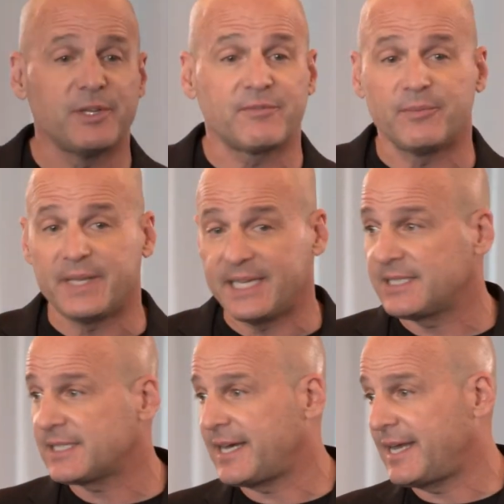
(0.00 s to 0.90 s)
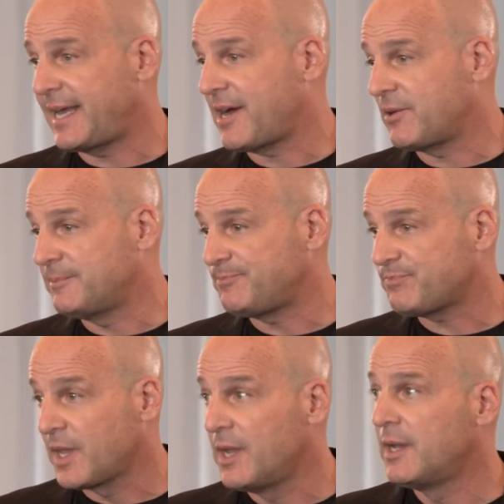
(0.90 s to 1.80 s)
me from the inside out
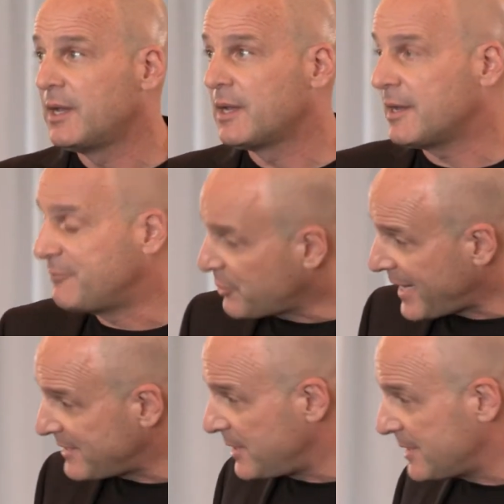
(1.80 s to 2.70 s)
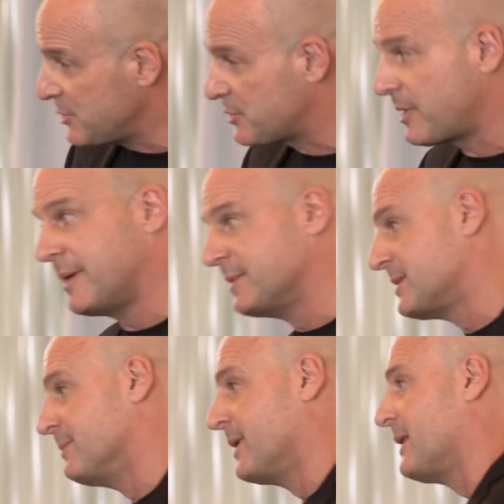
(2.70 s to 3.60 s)
of tragedies and
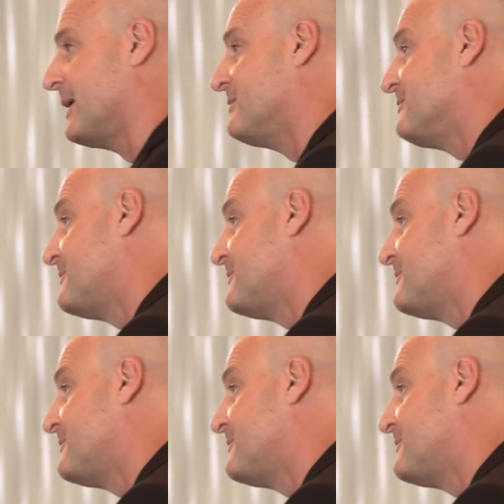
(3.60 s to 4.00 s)
traumas in my life.